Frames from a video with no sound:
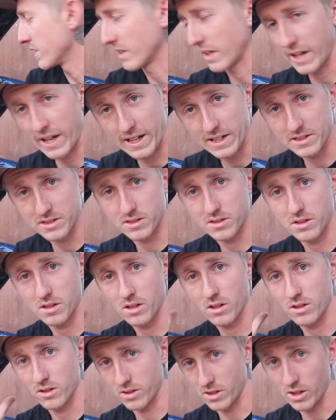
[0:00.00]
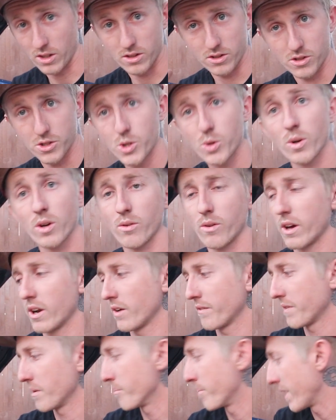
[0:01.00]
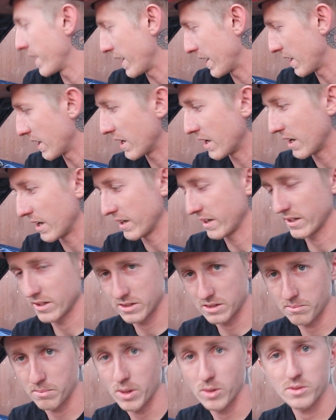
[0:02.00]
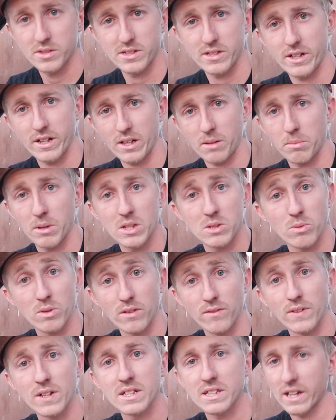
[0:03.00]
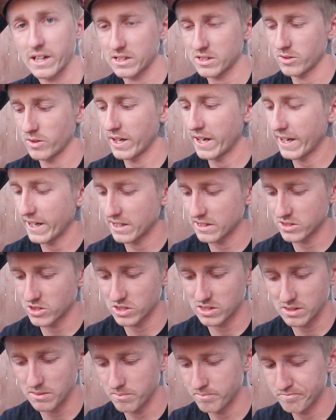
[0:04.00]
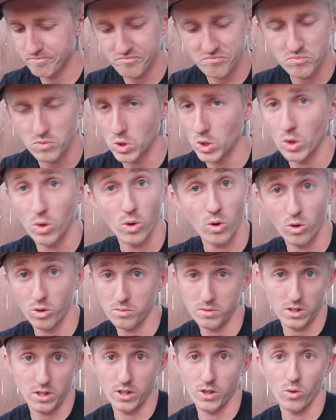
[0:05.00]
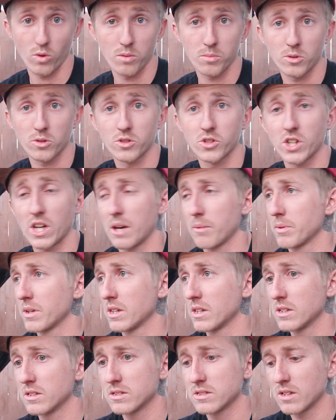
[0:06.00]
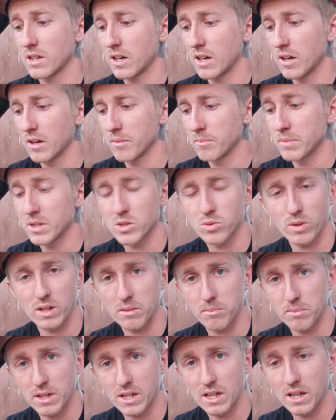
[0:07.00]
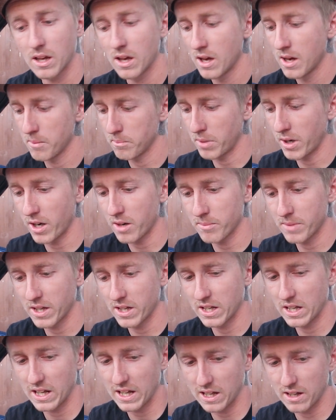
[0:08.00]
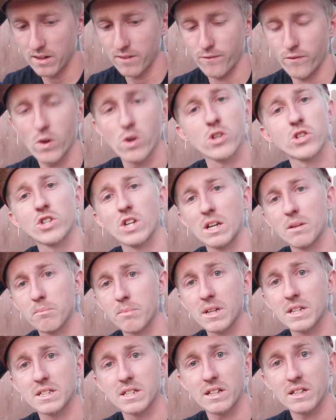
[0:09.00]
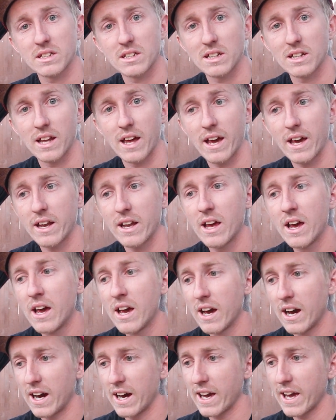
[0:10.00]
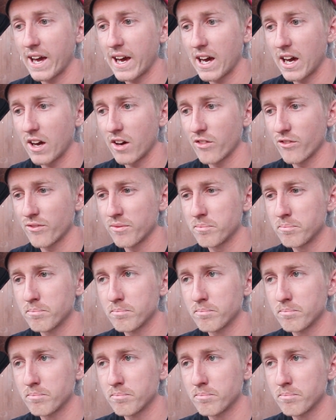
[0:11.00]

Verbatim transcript: it has done to it right off the bat uh, it is a bone stock B20 VTEC so it has just a you know, a normal Japanese B20B uh, bottom end, a first gen B16 head. I have